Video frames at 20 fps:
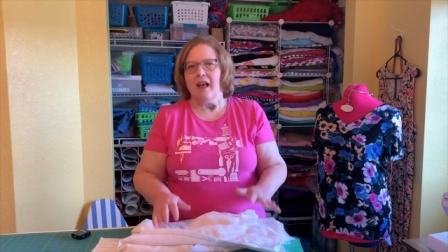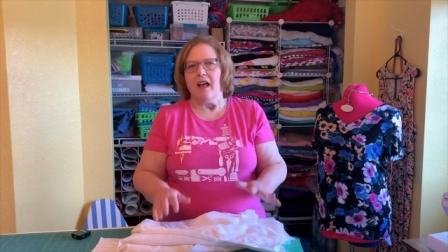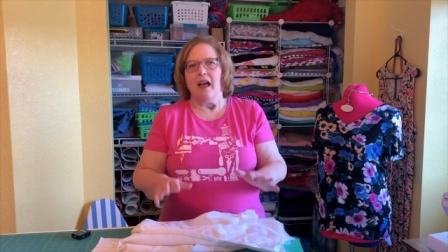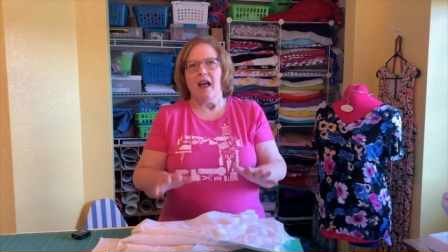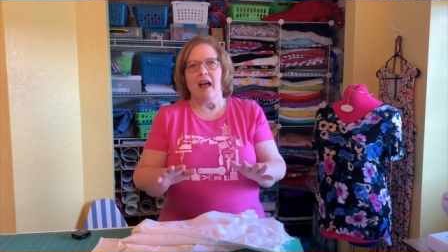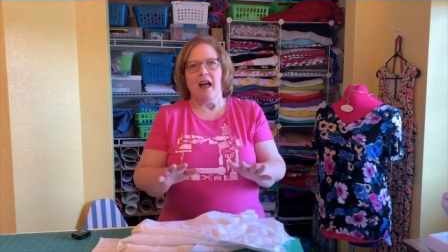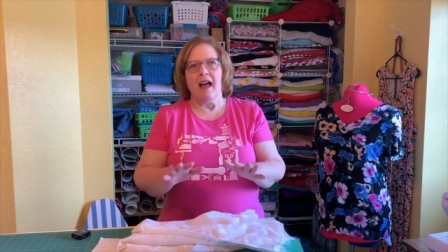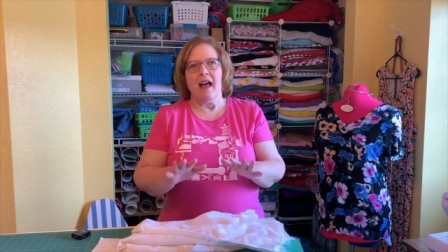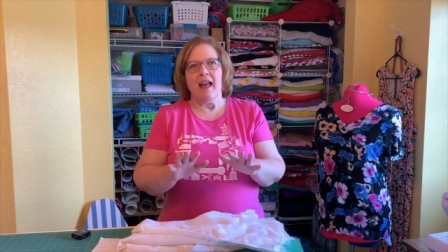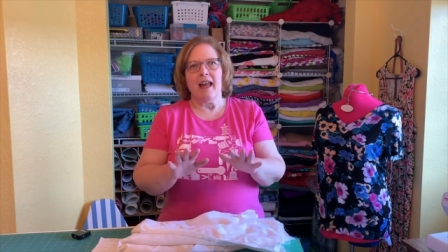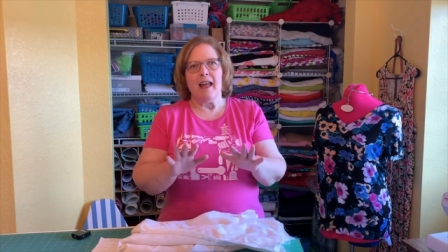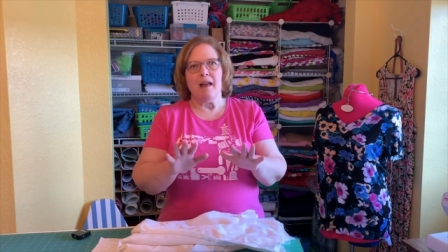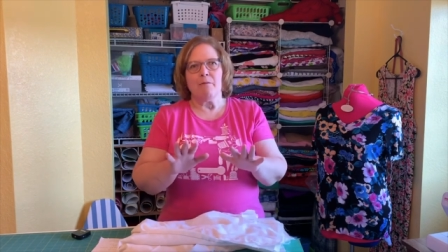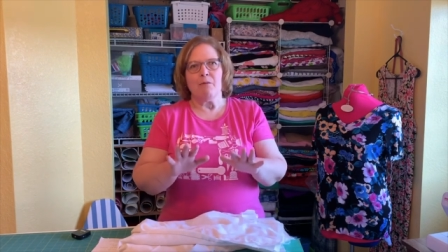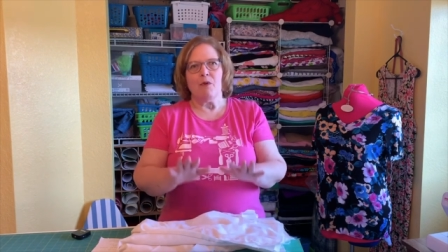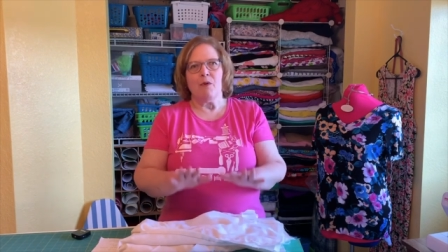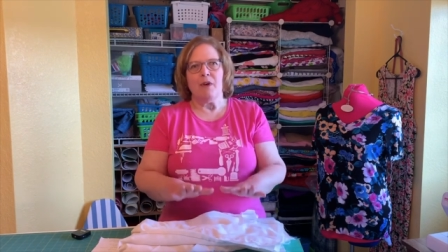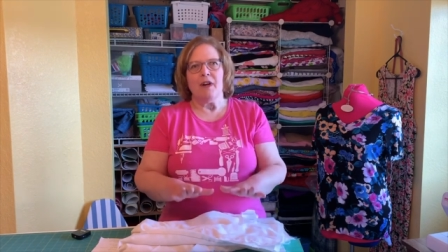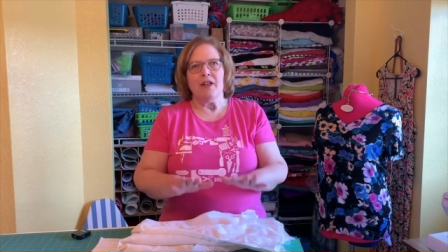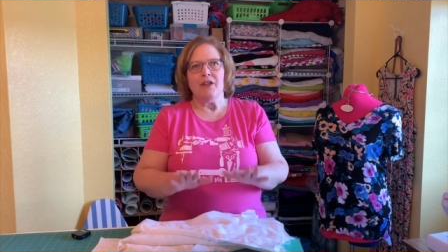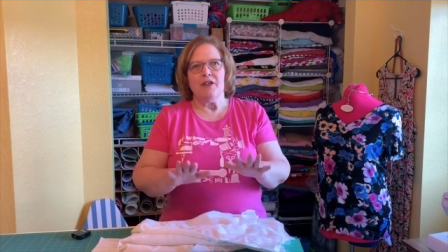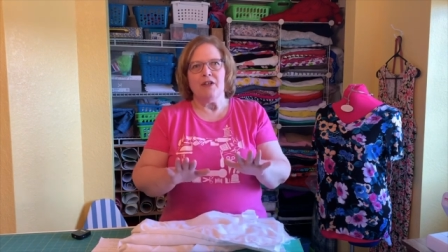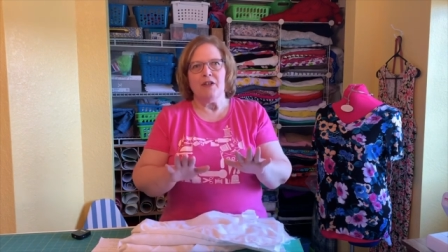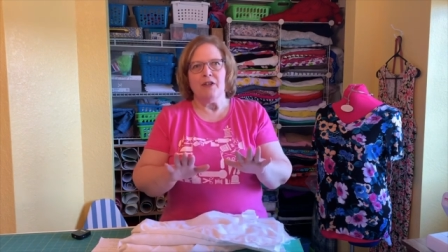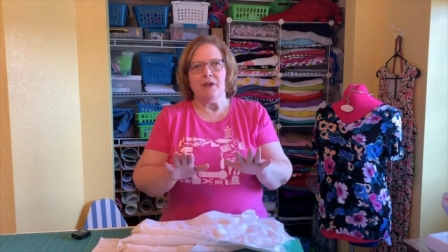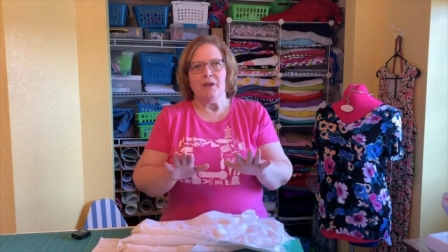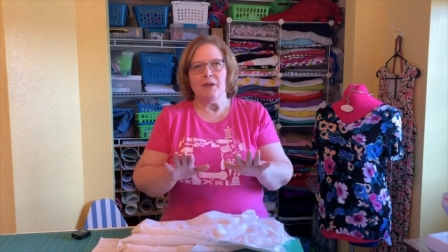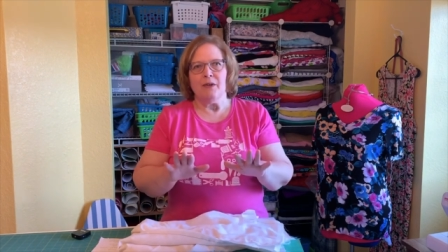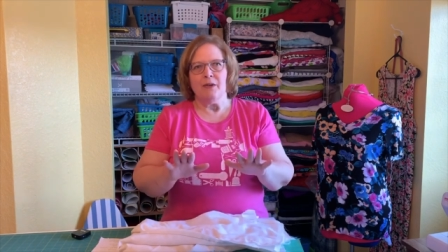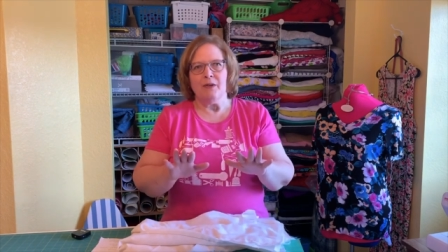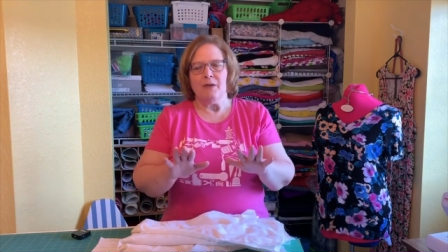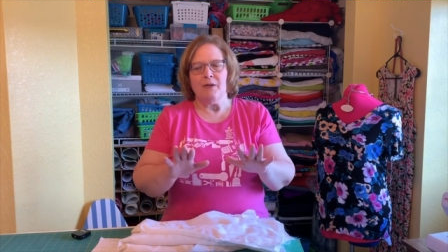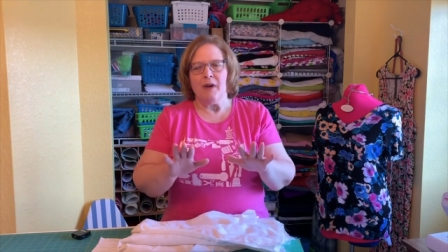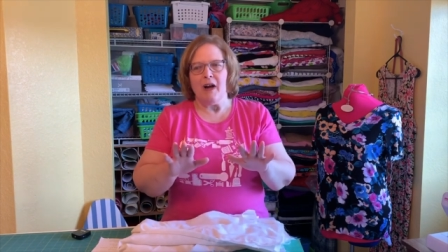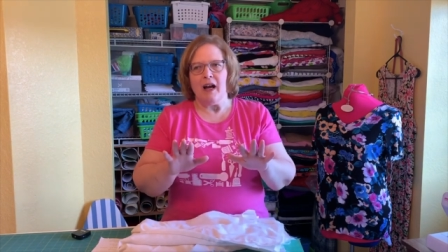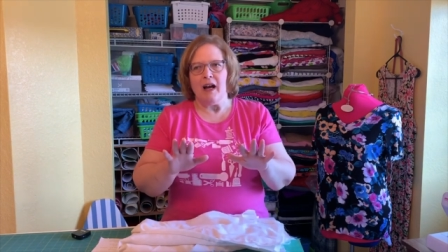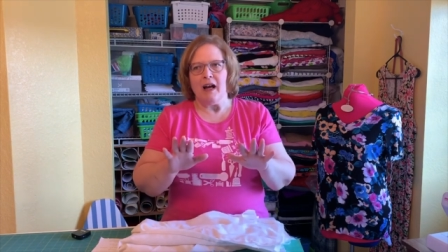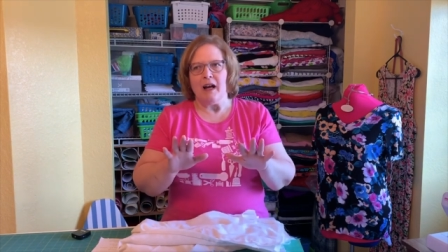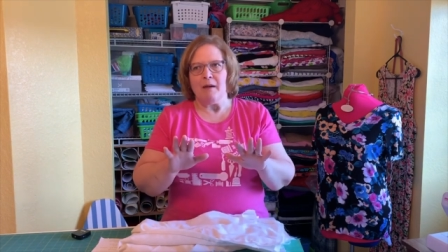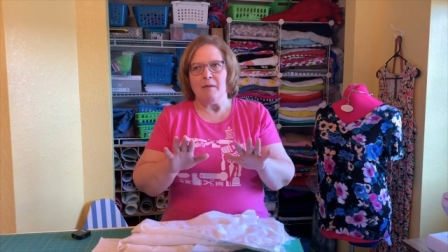I am going to
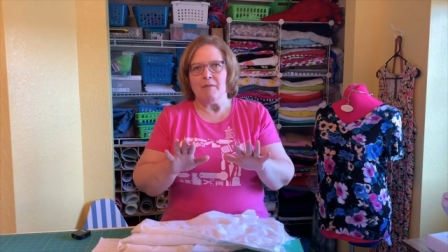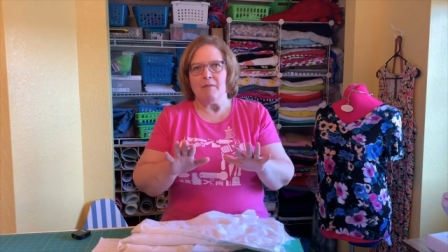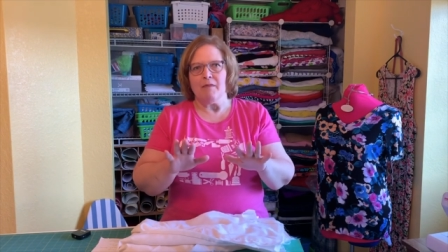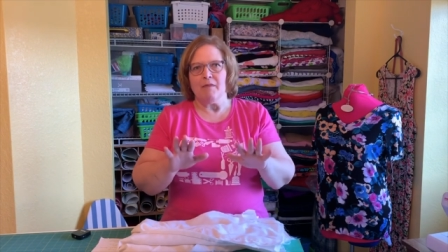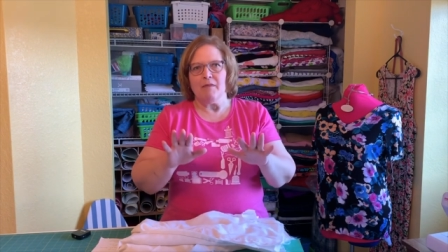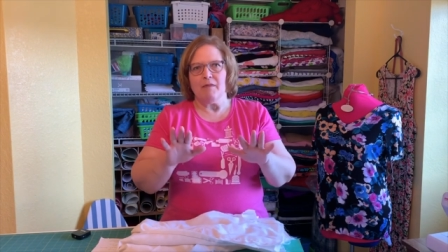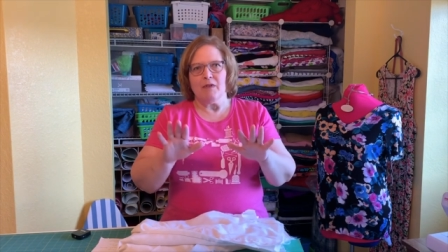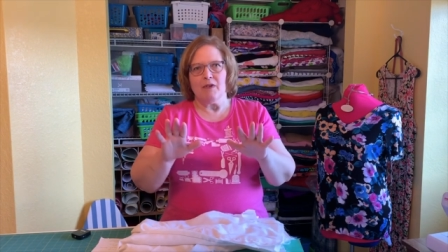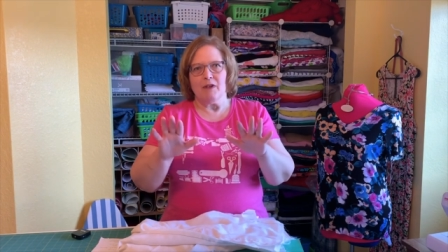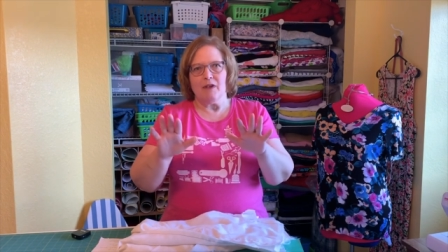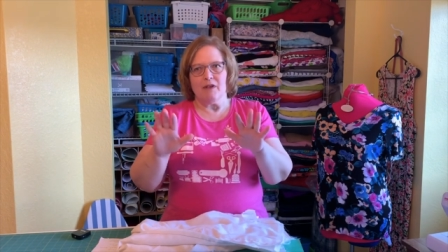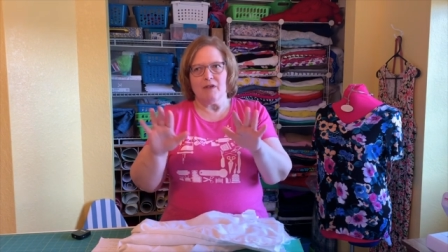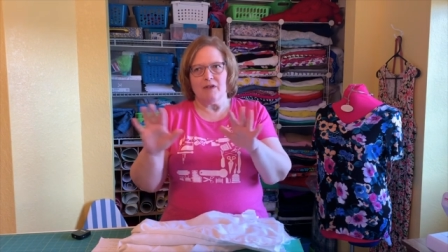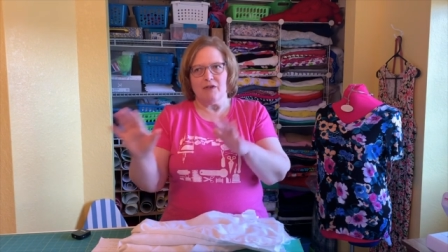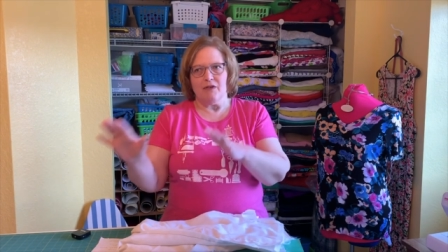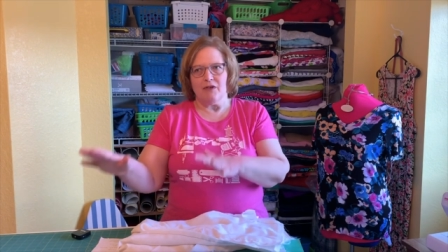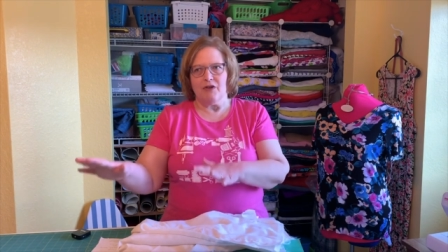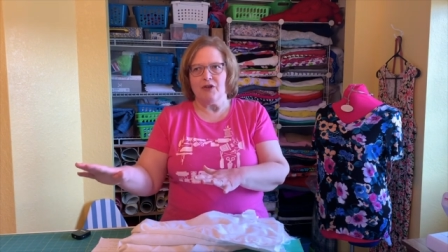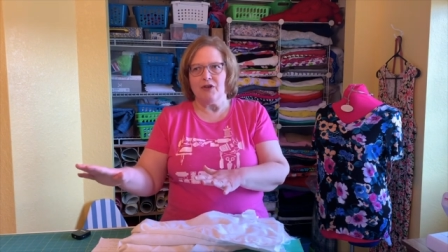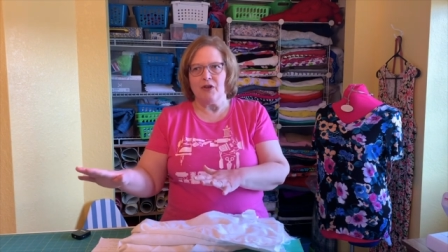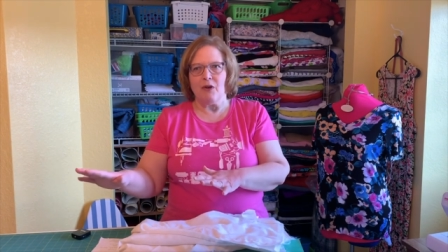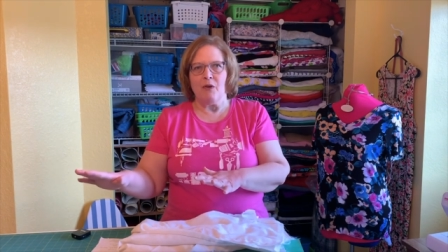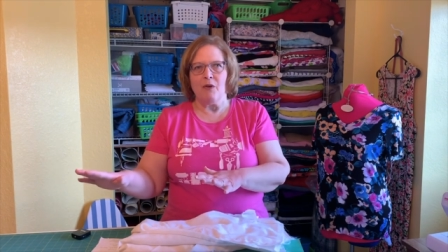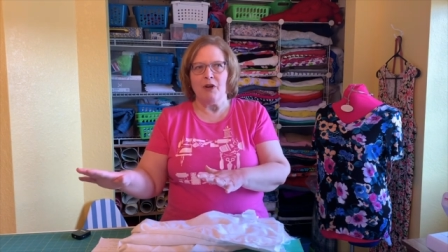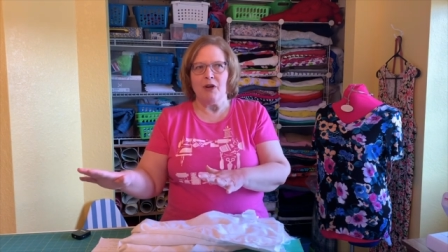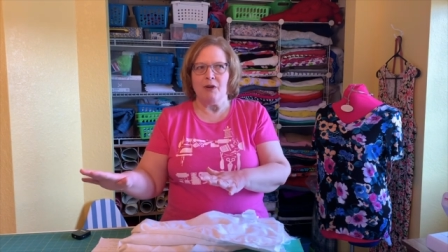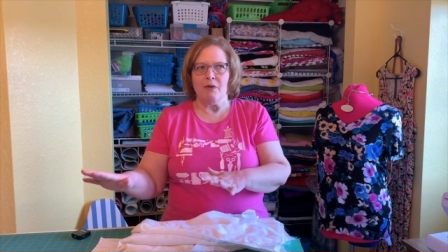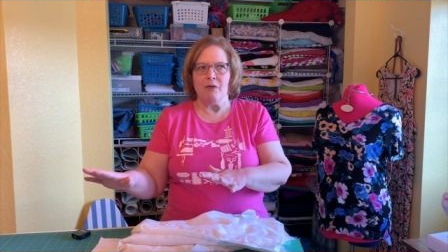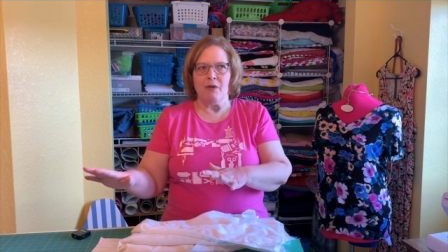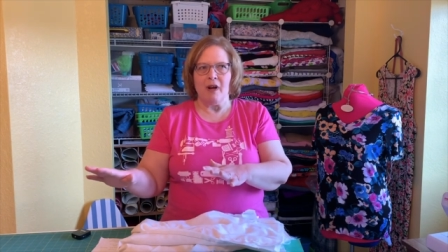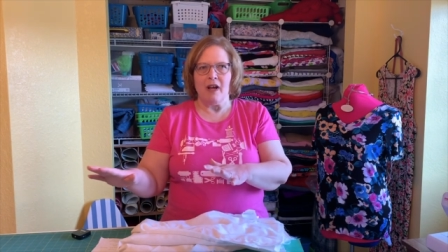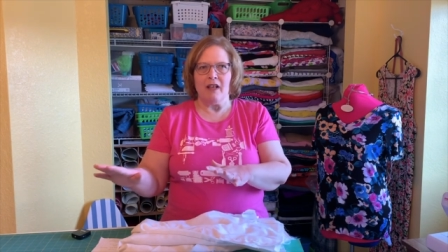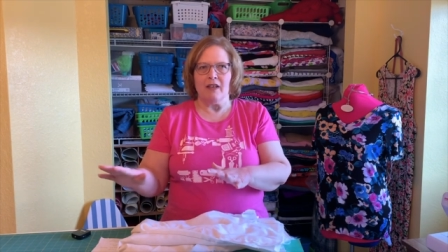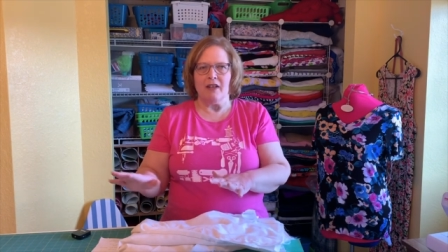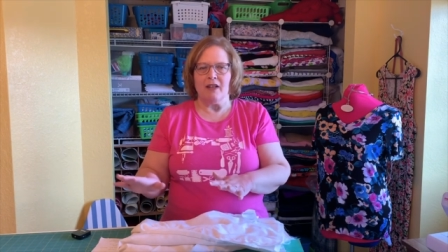show you